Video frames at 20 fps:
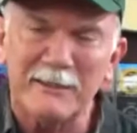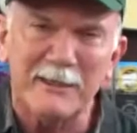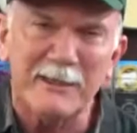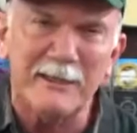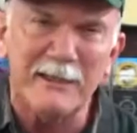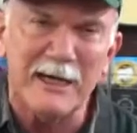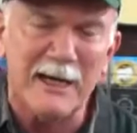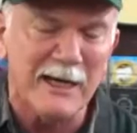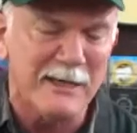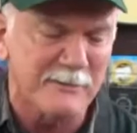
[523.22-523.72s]
the
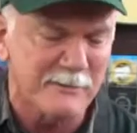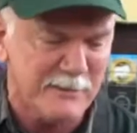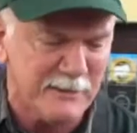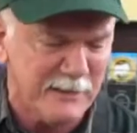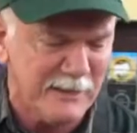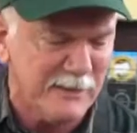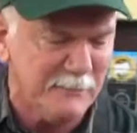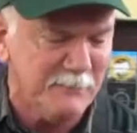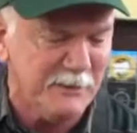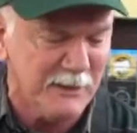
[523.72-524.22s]
night, so
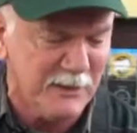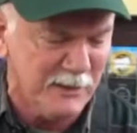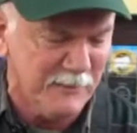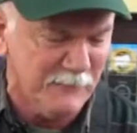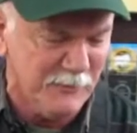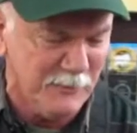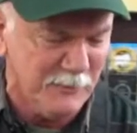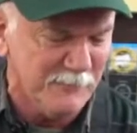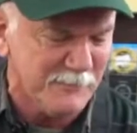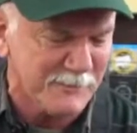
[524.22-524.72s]
let me give
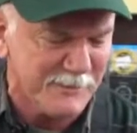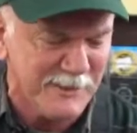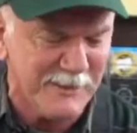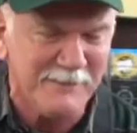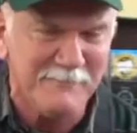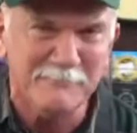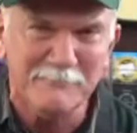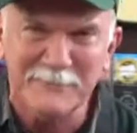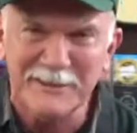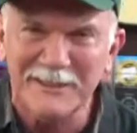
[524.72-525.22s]
you
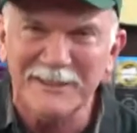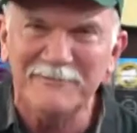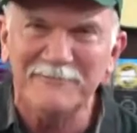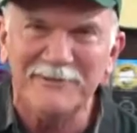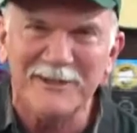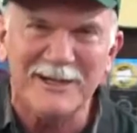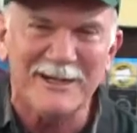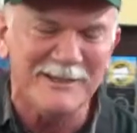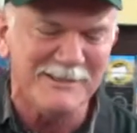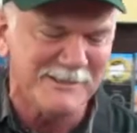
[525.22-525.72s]
some
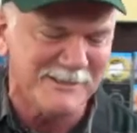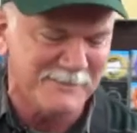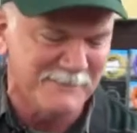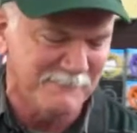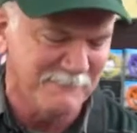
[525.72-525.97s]
advice.